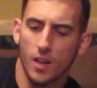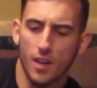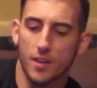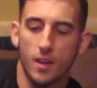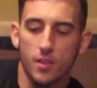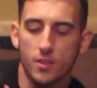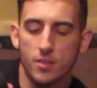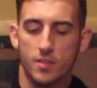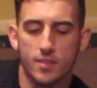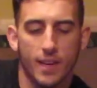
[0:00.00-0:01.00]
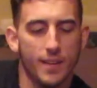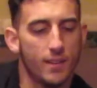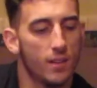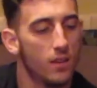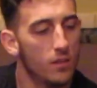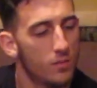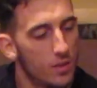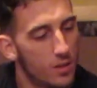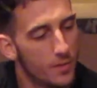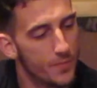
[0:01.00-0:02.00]
Another set
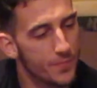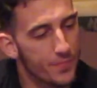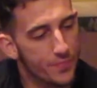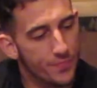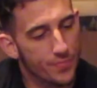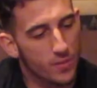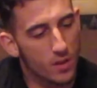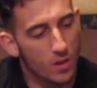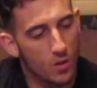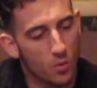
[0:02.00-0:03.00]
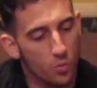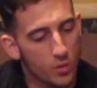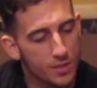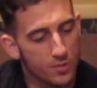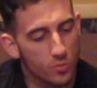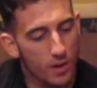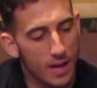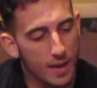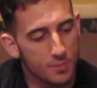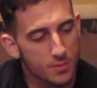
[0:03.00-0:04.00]
of wrist
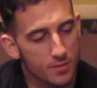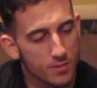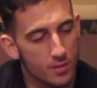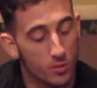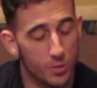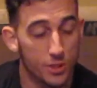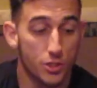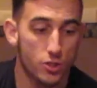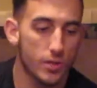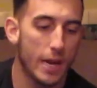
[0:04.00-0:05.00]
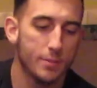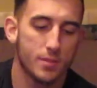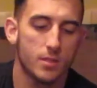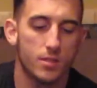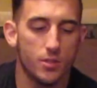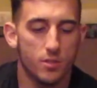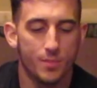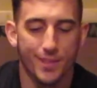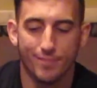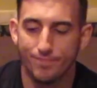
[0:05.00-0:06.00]
wraps, or wrist straps, excuse
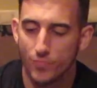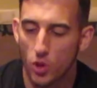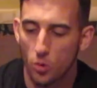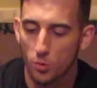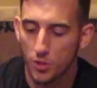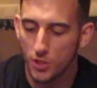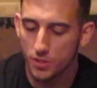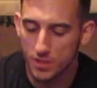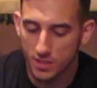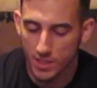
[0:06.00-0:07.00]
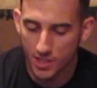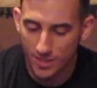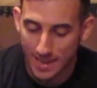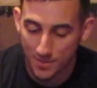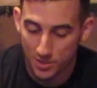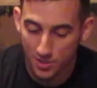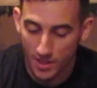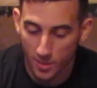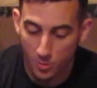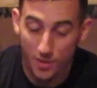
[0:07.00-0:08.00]
me. Don't really use these either. Obviously
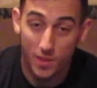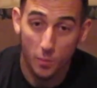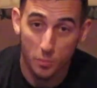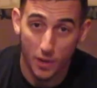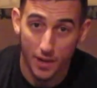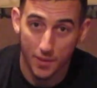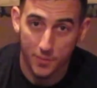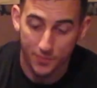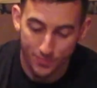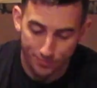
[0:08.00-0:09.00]
they were in the bottom